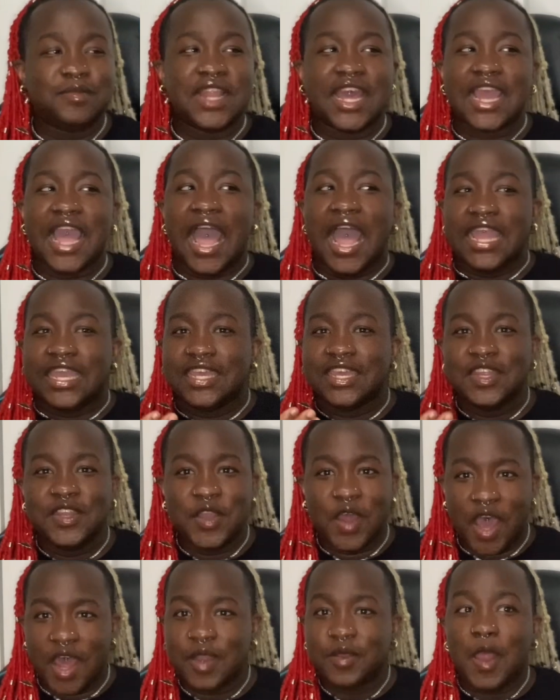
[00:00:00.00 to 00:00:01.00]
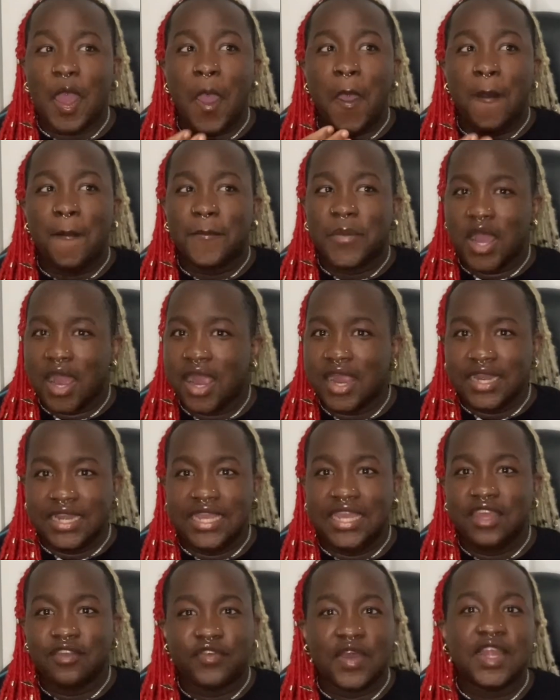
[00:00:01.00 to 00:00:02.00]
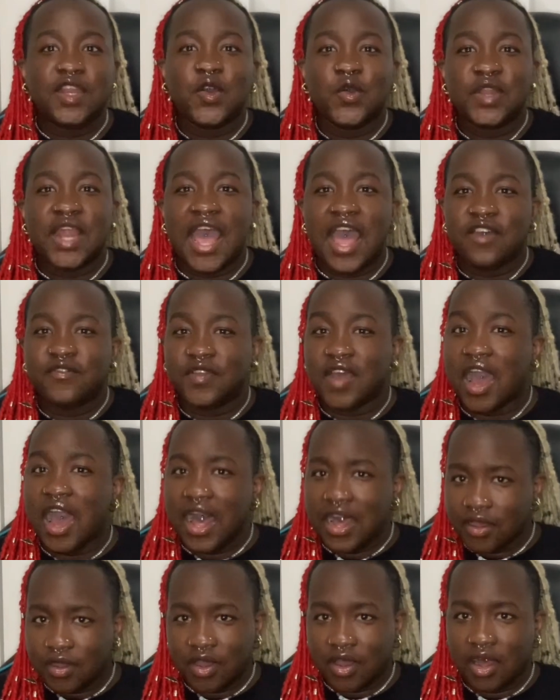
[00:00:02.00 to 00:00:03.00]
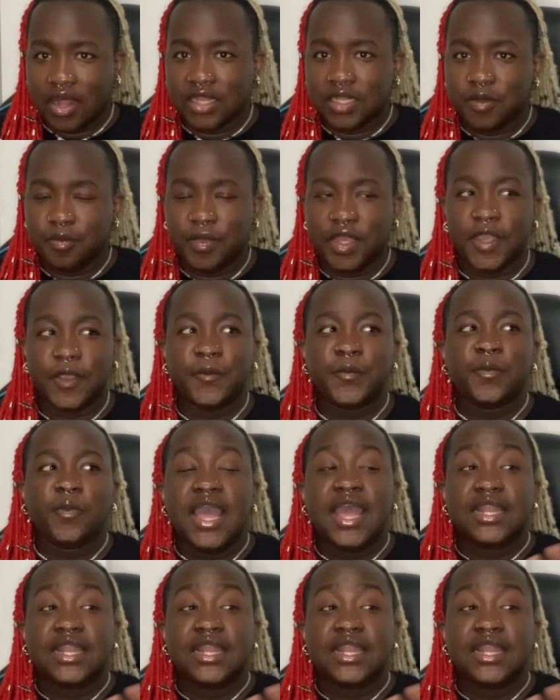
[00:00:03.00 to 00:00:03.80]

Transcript: Like, I cannot party if I don't have alcohol in me.